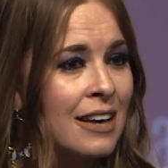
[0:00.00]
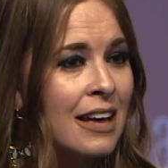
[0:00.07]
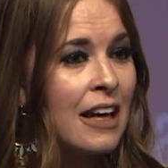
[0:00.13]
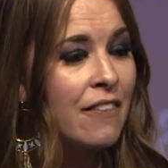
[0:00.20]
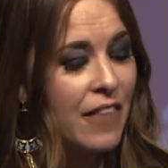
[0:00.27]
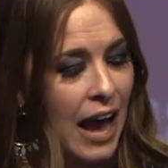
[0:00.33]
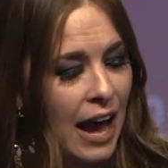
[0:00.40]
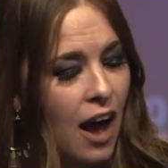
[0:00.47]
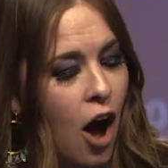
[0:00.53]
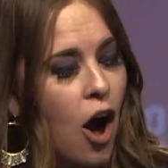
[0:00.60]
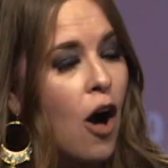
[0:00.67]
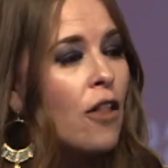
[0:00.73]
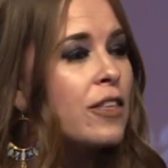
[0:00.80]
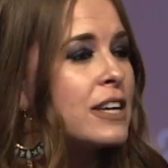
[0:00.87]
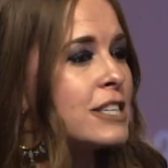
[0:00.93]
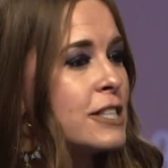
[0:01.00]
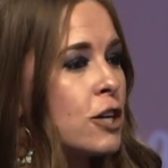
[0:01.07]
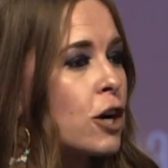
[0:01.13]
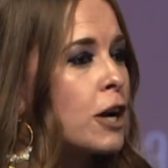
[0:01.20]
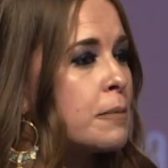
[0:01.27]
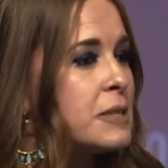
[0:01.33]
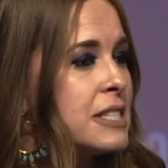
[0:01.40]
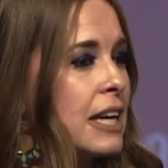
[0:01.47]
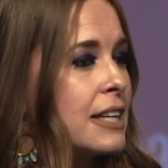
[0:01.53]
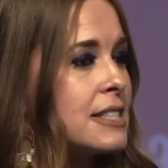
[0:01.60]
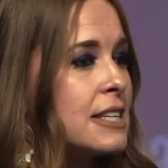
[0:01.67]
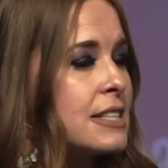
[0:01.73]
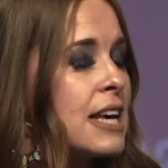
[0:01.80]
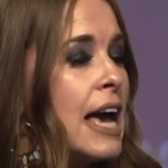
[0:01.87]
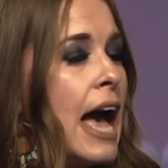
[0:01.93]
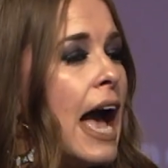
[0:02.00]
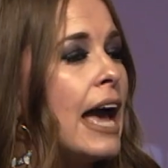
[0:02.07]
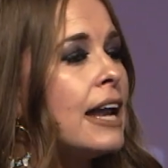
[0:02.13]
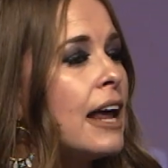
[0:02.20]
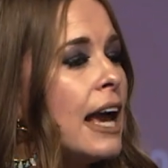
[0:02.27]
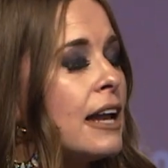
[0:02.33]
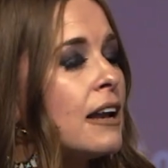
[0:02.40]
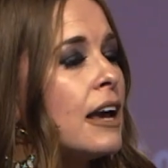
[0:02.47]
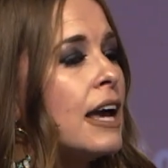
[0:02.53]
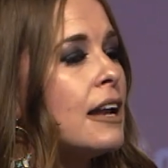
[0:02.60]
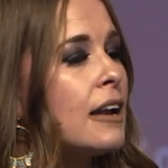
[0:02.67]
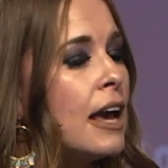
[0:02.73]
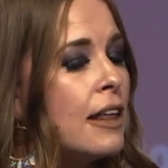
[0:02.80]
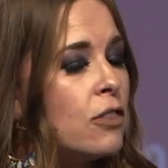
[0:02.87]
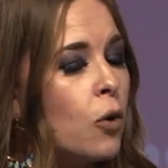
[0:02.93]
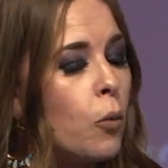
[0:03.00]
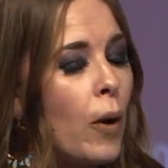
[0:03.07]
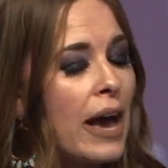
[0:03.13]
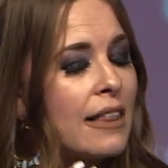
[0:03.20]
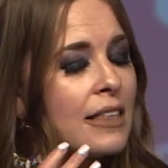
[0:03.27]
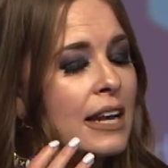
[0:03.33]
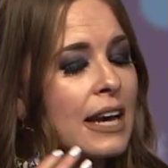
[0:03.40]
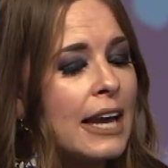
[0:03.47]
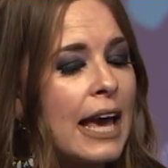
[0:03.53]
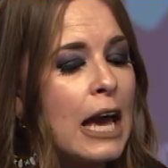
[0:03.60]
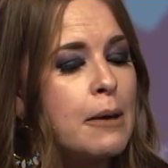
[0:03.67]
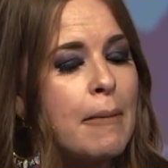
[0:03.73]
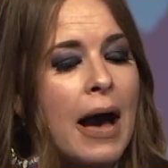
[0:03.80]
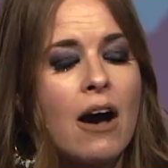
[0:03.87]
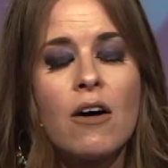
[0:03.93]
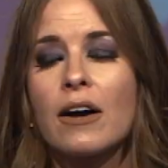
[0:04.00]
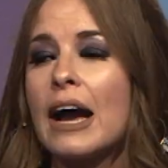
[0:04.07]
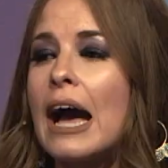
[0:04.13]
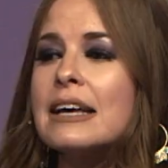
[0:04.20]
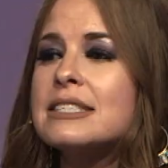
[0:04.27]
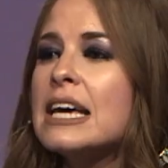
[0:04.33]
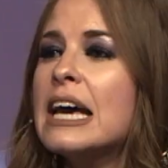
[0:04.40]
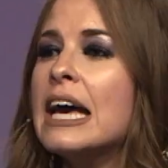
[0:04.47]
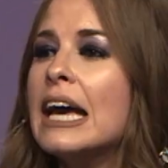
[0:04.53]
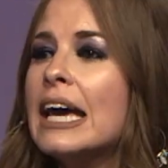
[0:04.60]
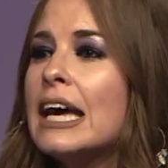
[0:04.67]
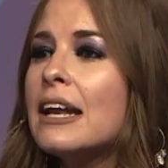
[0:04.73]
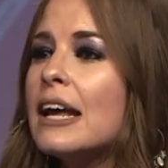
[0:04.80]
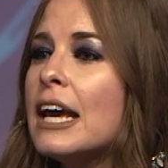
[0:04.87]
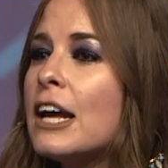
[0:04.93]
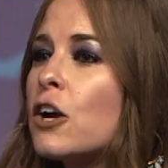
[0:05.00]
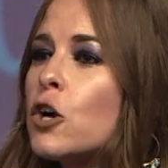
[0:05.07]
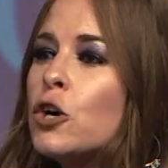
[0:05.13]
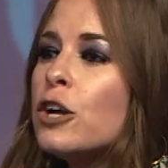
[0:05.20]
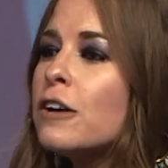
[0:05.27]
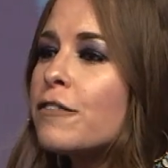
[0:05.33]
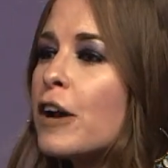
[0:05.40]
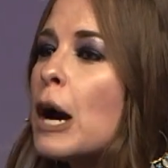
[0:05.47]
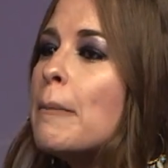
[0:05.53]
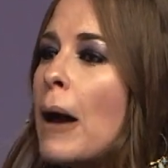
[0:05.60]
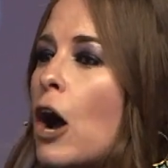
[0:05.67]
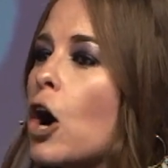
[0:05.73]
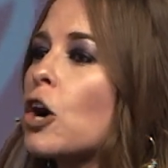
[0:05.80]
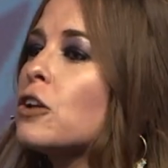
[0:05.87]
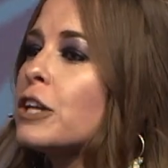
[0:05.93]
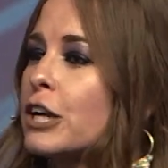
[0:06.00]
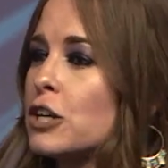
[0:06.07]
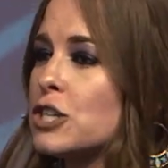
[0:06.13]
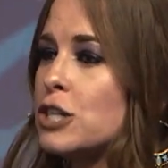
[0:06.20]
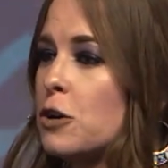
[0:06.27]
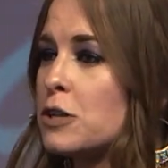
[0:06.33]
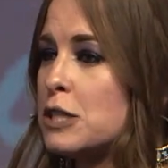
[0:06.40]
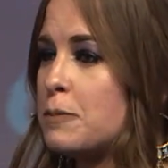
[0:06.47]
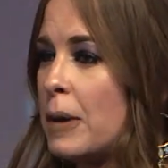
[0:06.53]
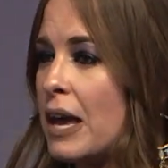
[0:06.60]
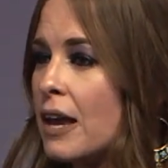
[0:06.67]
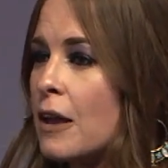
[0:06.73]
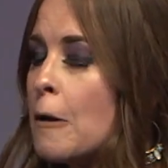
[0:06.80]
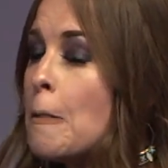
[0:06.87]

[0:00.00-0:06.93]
that all these circumstances, and the way that it came out, guys, it could have come out earlier, so to speak.